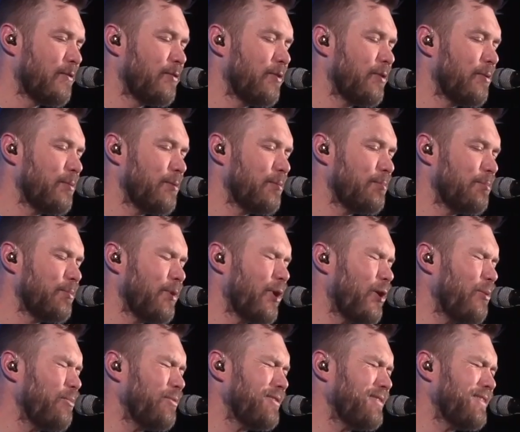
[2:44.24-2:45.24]
From the
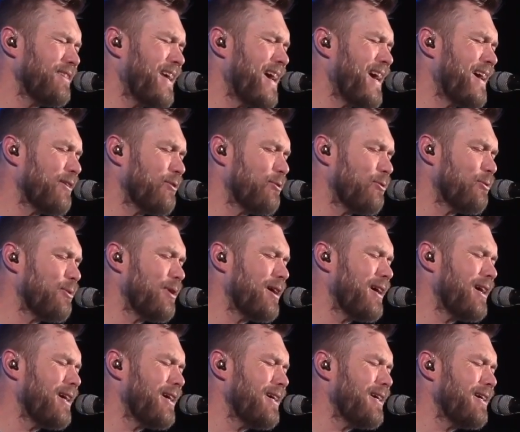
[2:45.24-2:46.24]
moment that
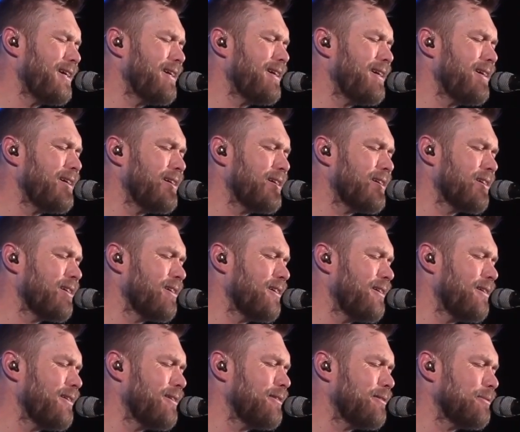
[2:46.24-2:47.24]
I wake
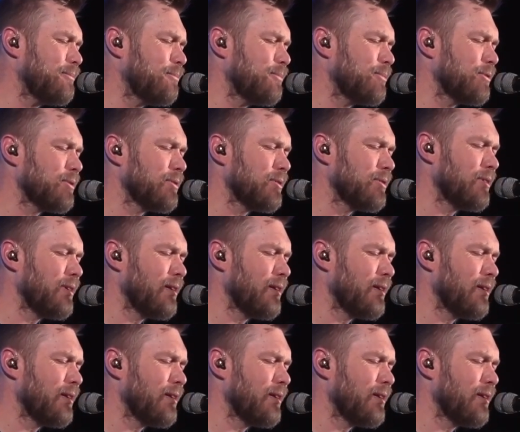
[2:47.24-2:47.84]
up